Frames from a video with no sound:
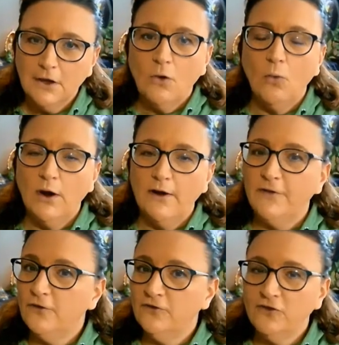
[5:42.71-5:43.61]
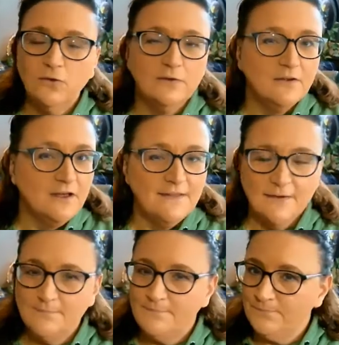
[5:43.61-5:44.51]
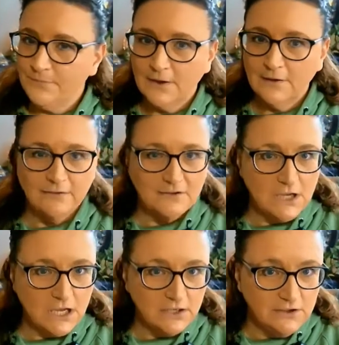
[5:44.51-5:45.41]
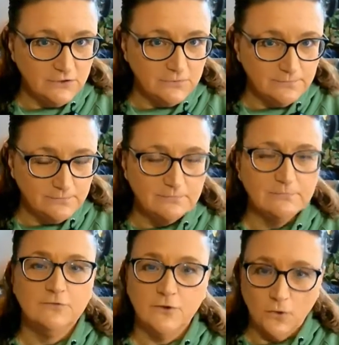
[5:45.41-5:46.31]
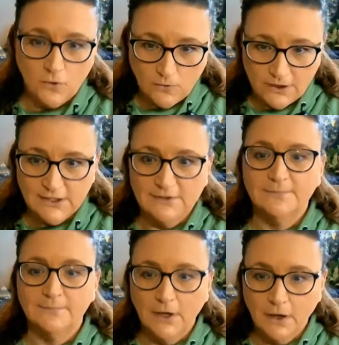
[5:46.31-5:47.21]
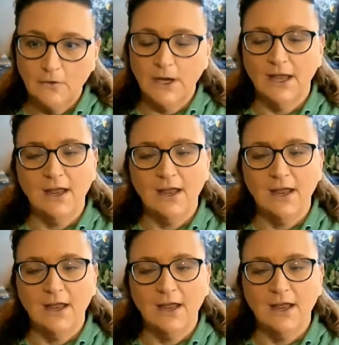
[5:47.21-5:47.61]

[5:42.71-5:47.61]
What others do is on them. It's not on you. Don't own it. Okay.